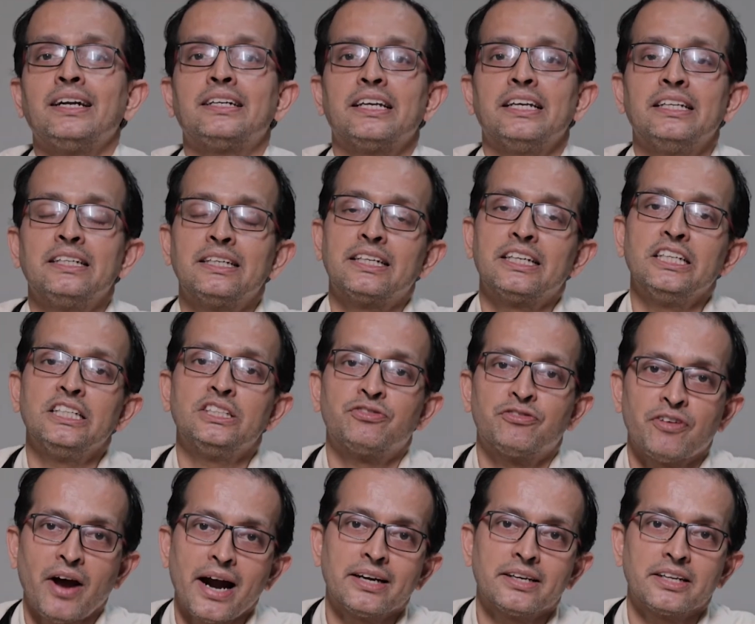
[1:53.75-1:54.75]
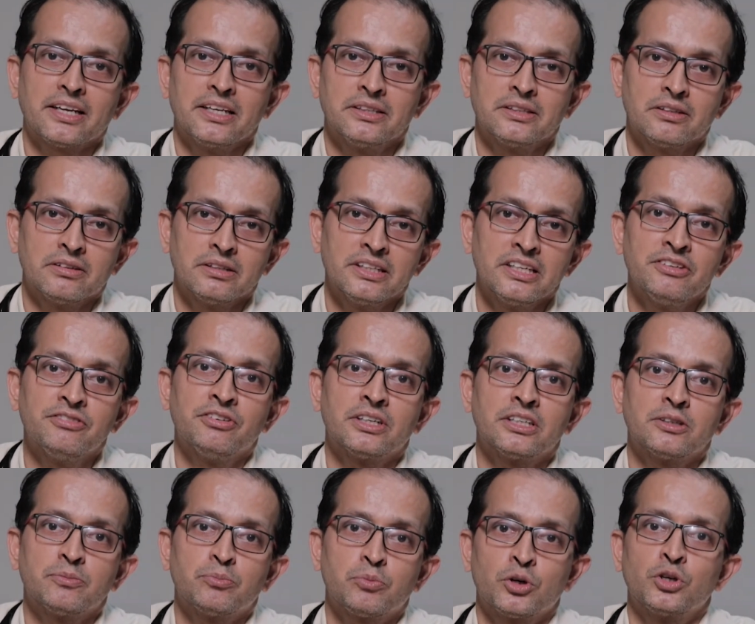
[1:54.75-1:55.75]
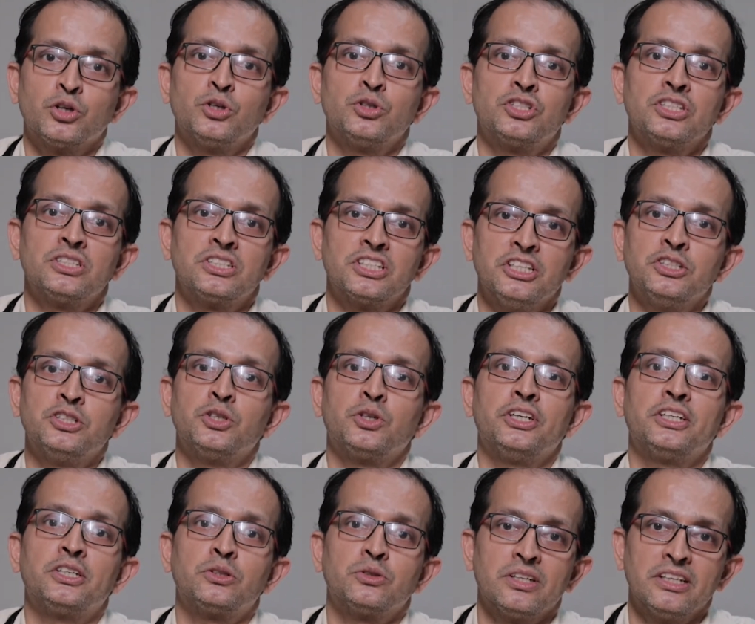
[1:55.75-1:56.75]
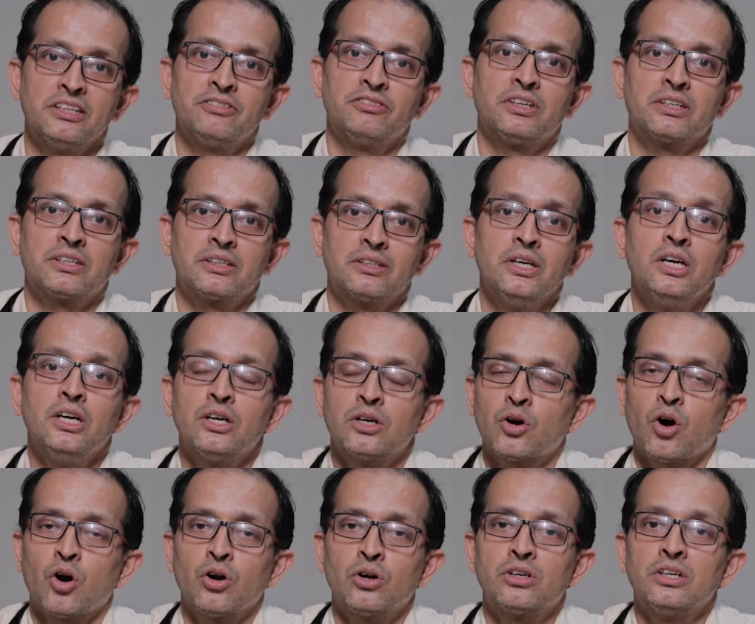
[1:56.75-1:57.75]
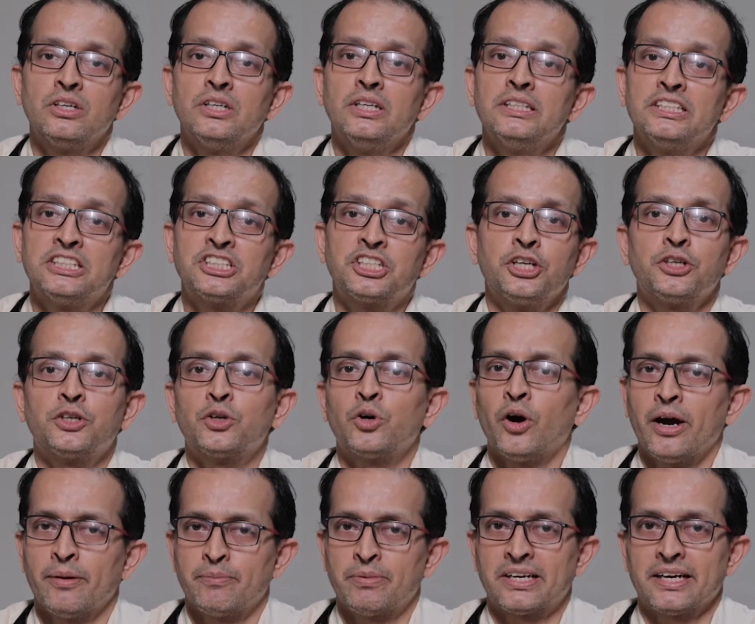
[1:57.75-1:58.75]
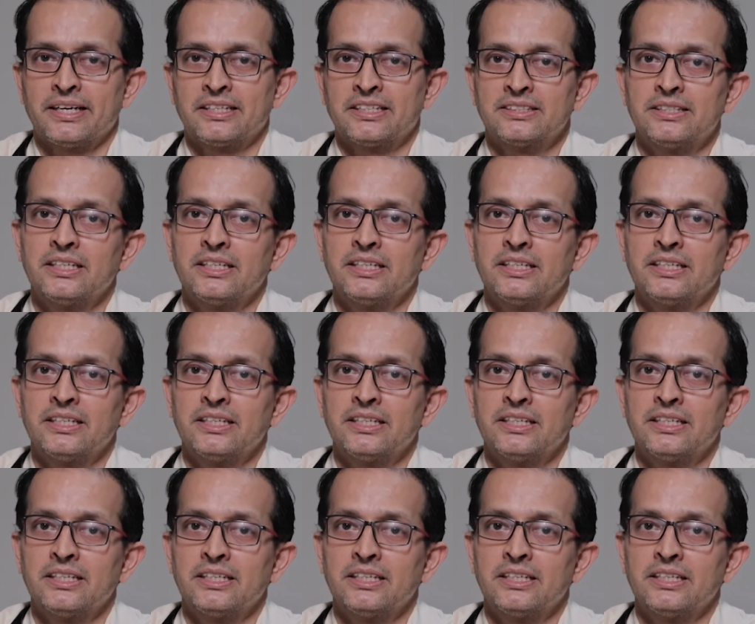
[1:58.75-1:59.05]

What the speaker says: increased fat in the liver produces injury to the liver called steatohepatitis,